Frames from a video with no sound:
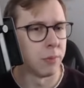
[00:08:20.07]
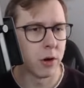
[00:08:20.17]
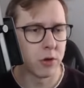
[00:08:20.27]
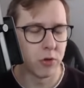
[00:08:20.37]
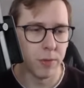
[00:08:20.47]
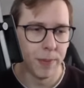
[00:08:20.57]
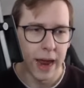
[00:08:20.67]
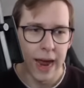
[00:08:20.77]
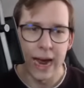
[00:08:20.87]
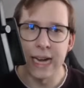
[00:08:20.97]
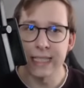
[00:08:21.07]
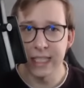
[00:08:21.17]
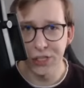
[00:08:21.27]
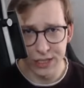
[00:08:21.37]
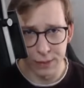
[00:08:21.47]
Murkrow has
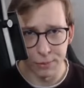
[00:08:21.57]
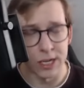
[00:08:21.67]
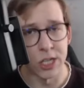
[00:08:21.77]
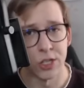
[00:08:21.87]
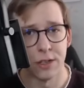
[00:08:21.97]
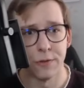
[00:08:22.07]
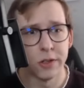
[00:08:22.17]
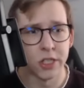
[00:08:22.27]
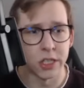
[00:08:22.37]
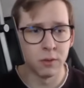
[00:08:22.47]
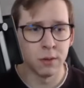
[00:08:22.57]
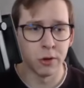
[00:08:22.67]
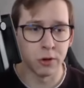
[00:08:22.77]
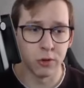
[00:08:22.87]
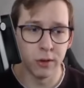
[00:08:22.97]
actually some potential in the future as well,
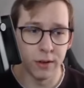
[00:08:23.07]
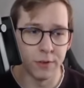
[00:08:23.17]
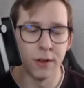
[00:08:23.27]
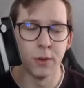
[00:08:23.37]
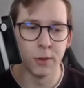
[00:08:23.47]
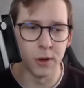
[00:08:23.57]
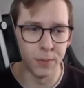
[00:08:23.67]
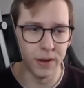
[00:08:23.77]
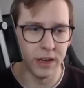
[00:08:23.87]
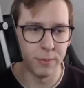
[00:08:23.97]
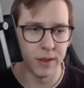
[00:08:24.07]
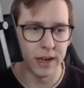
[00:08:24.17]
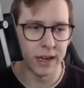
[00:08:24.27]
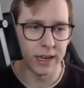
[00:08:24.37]
Murkrow, if you don't believe me there.